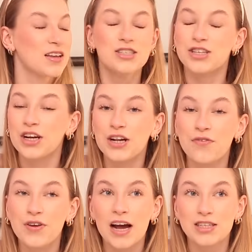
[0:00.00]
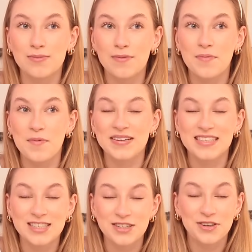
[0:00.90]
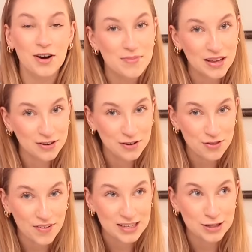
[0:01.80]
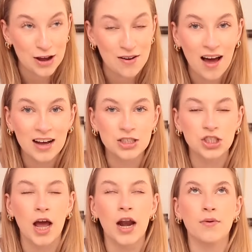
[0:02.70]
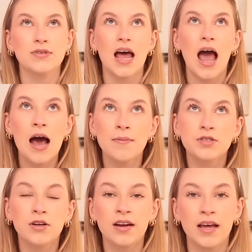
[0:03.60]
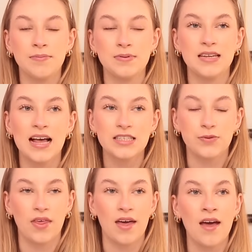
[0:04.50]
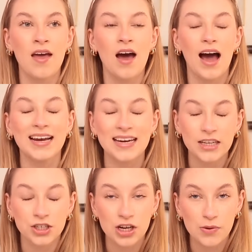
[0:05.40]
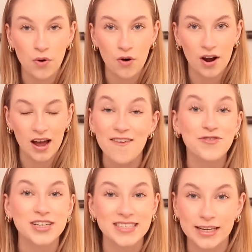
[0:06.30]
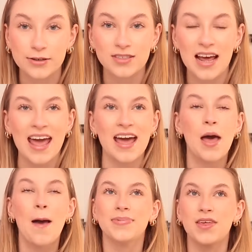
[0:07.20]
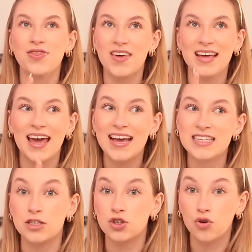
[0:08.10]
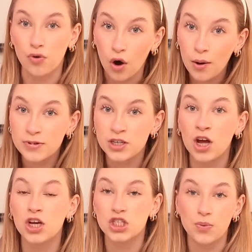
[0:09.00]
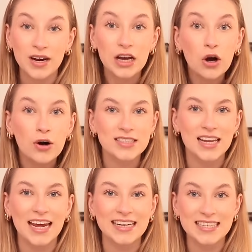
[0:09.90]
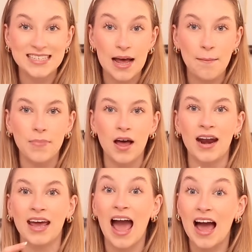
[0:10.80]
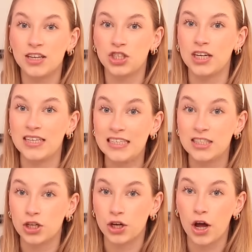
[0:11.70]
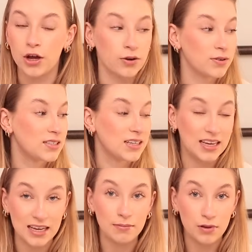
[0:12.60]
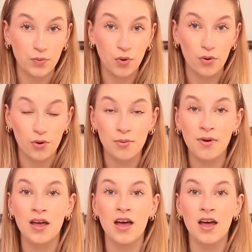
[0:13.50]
So I don't know if you guys remember, but my sister got me a North Face coat last year and I was absolutely obsessed with it. I literally wore it every single day. But the thing is, it's cropped. So when it got to like December and I actually needed a coat to keep me warm,